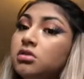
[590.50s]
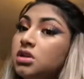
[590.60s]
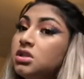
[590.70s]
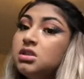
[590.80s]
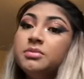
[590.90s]

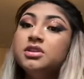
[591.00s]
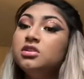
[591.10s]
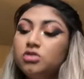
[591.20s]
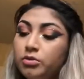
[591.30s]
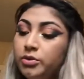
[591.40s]
honestamente
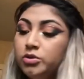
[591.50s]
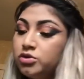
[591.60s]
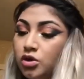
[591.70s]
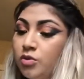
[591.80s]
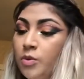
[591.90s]
no me
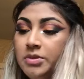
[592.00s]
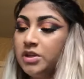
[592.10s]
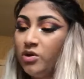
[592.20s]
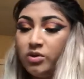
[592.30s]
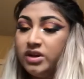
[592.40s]
gustó cómo me
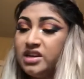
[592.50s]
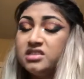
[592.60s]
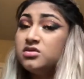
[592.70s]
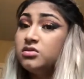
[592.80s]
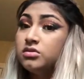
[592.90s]
dejó
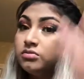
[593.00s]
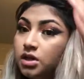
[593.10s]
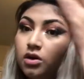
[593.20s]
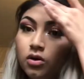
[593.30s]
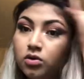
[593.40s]
esto. Me
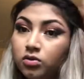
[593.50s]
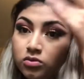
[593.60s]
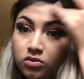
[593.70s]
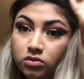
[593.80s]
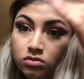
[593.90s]
dejó
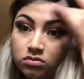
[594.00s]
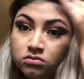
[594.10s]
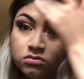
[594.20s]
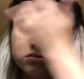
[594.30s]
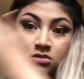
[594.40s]
como
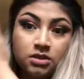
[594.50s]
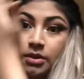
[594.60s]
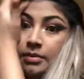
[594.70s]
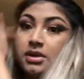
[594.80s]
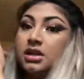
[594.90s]
se me
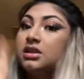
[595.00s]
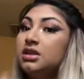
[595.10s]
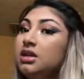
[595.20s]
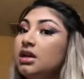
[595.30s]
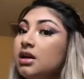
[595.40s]
embarró
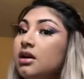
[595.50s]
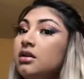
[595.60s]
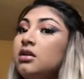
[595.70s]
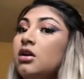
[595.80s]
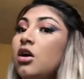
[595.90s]
tierra.
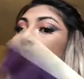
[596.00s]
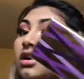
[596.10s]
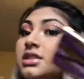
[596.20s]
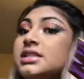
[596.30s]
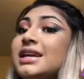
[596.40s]

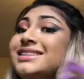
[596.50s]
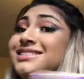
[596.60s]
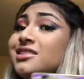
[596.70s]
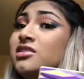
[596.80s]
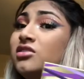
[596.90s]
Honestly, I
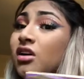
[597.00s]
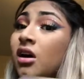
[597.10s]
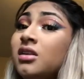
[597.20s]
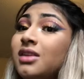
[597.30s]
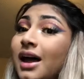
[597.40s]
did
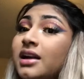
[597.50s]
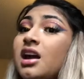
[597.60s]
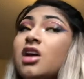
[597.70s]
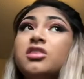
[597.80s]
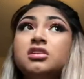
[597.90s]
not like
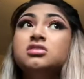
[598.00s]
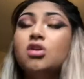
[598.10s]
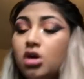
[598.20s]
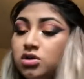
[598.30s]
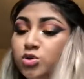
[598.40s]
how this
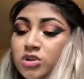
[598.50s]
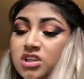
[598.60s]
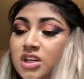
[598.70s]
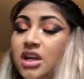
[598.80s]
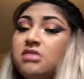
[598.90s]
contour
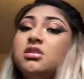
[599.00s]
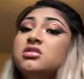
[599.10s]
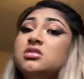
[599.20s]
thing came out